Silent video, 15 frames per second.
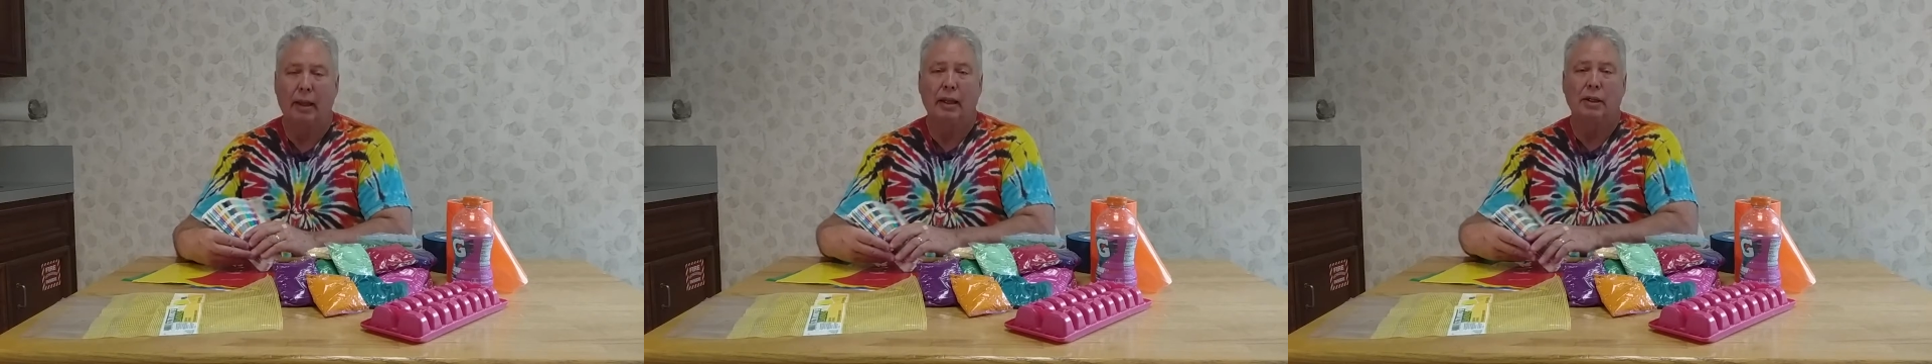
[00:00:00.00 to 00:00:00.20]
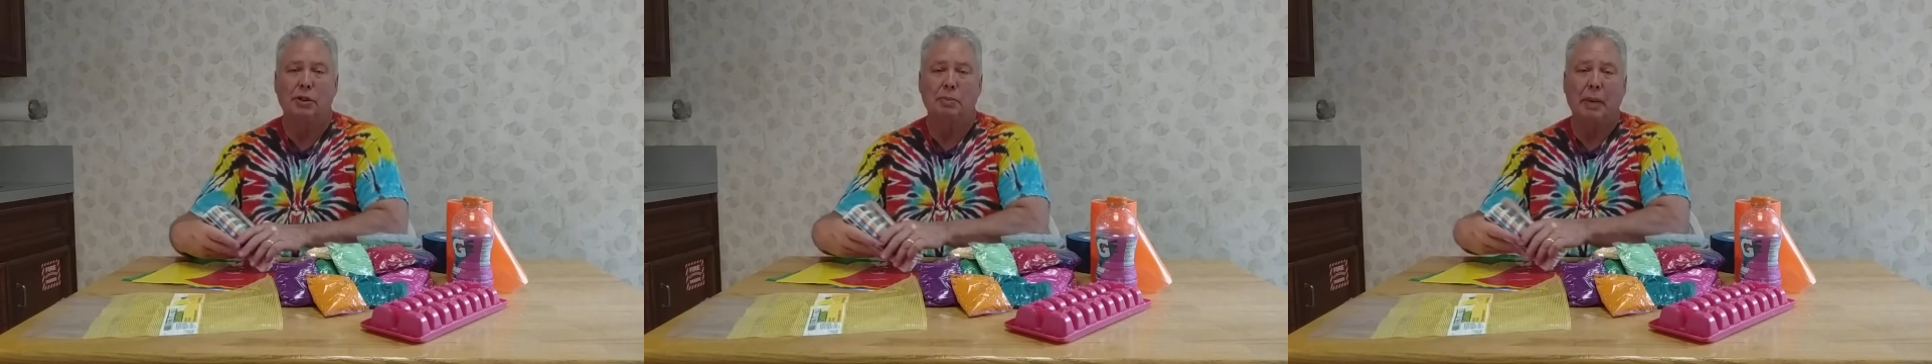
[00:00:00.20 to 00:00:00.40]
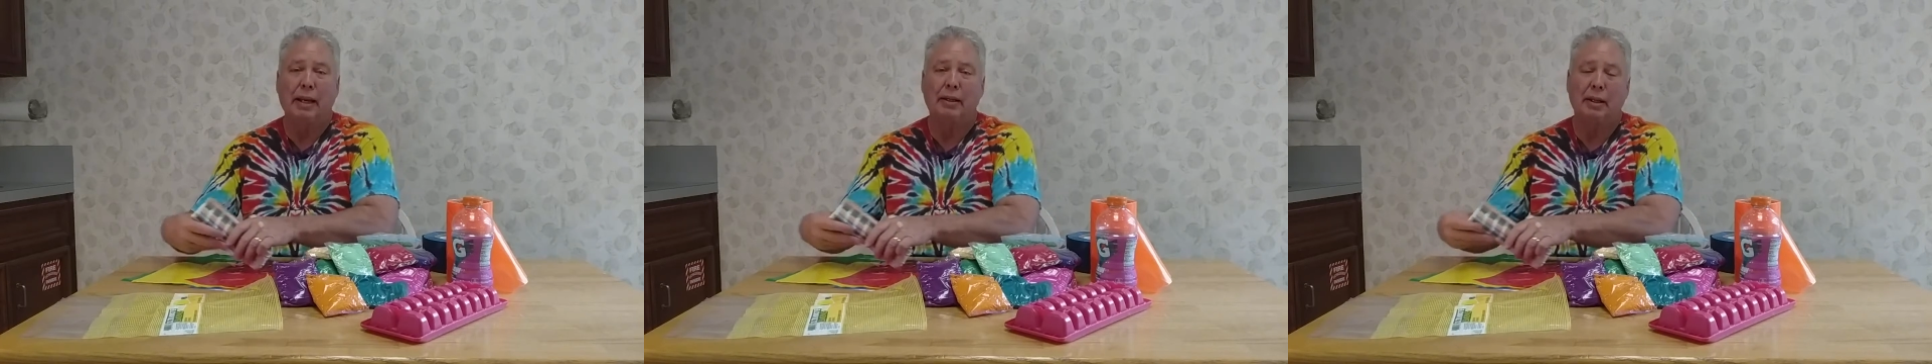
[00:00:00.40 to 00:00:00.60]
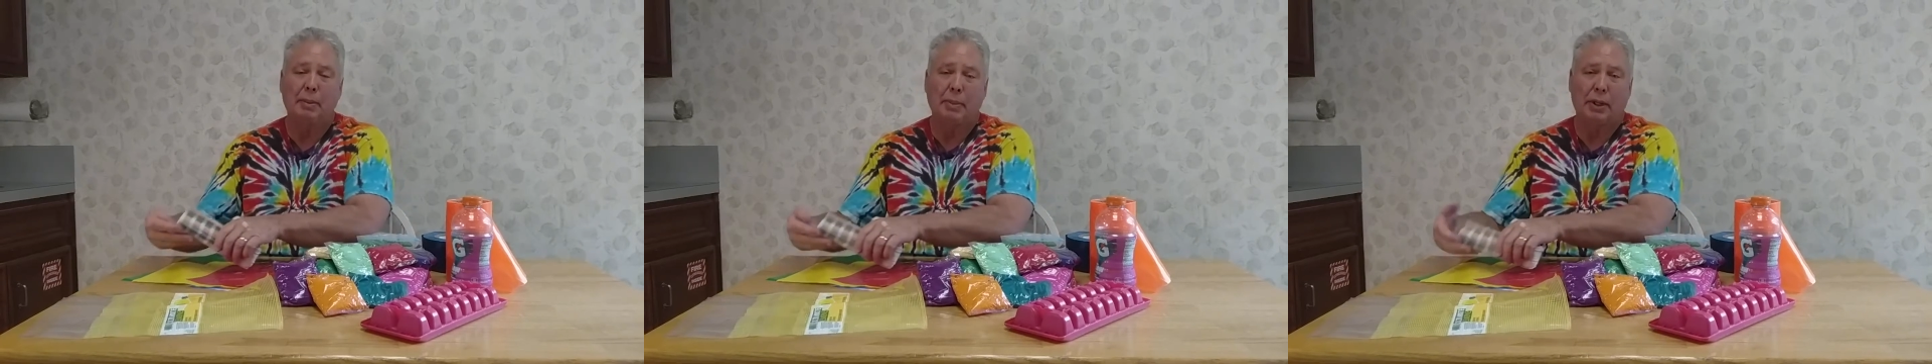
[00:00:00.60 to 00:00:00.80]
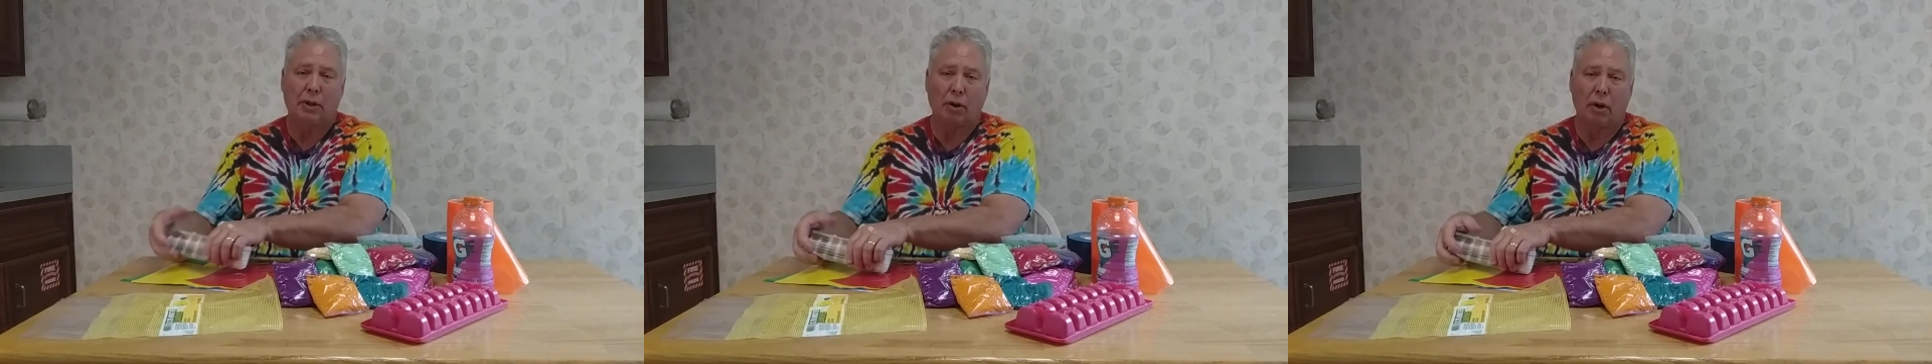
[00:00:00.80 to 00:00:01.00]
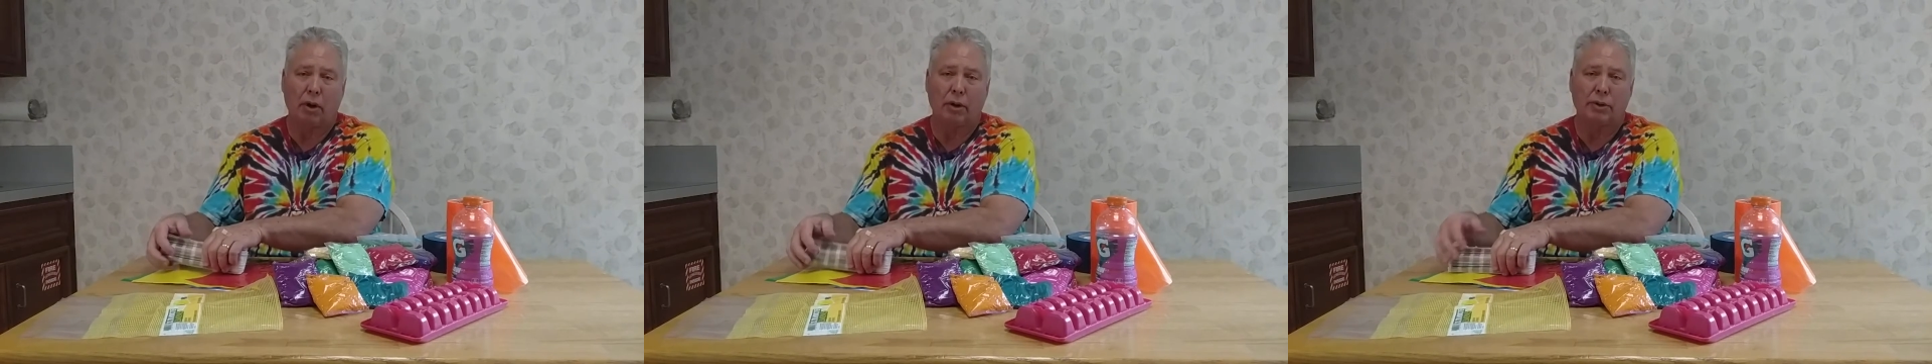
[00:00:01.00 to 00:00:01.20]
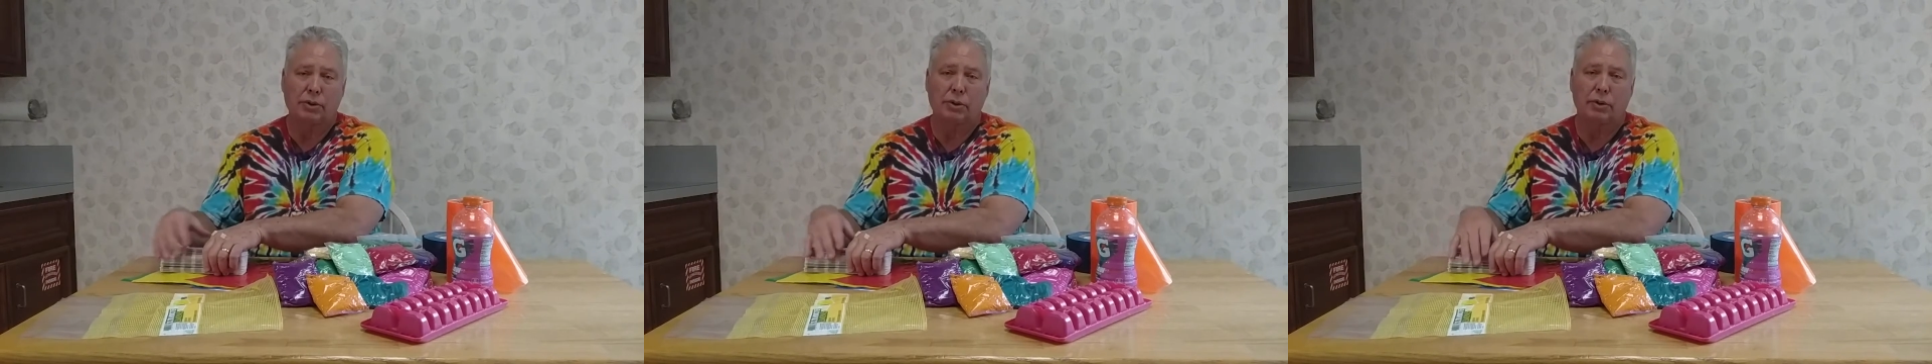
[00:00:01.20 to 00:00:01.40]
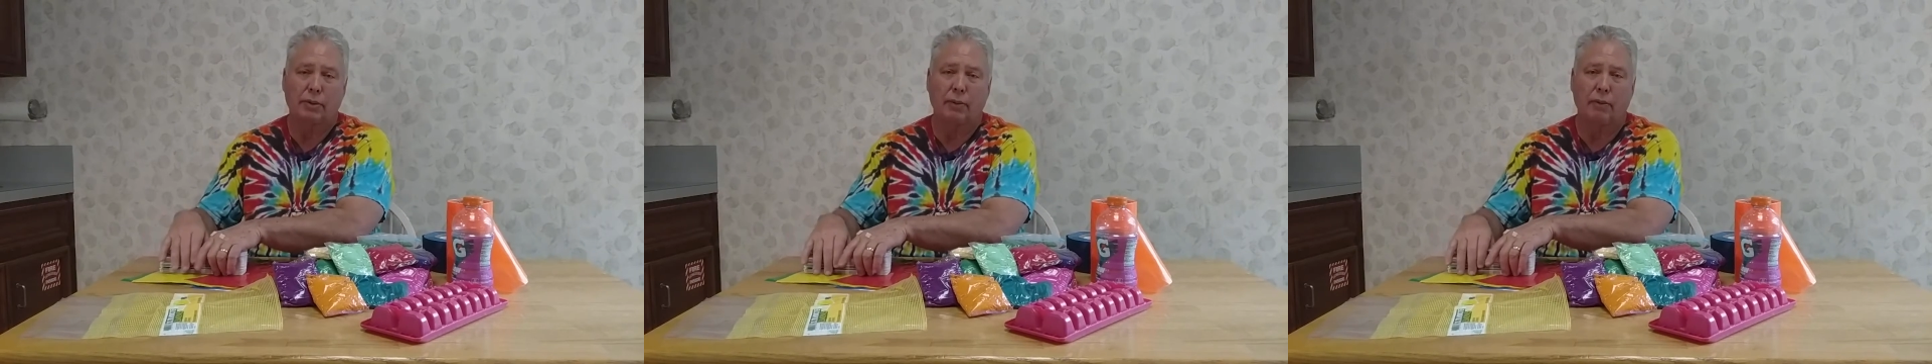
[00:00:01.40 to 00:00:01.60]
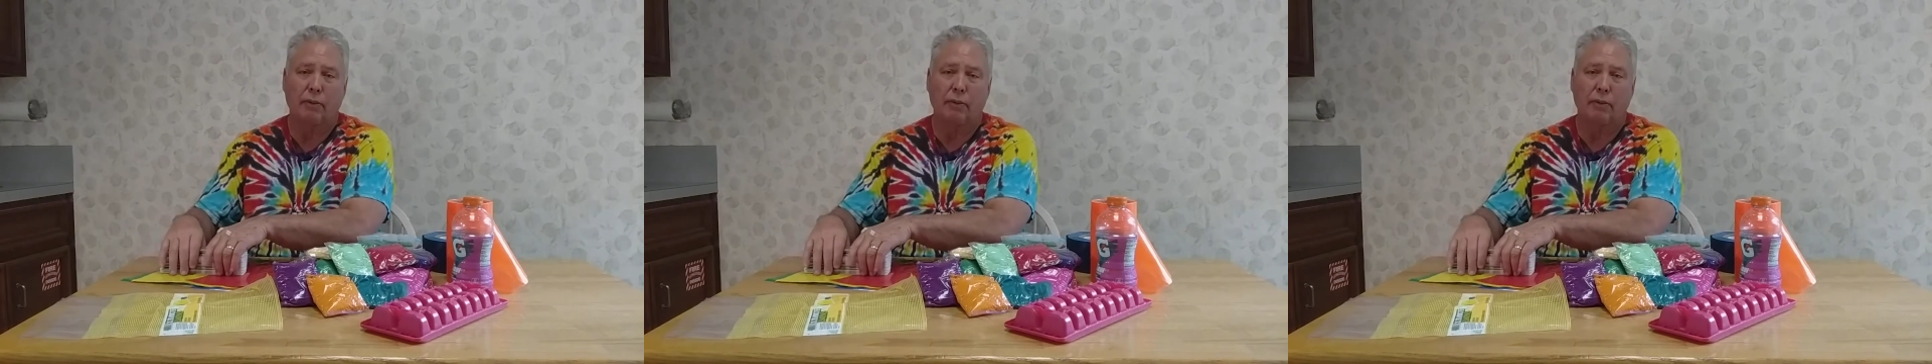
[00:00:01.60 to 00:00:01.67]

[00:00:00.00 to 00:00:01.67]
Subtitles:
It's mainly because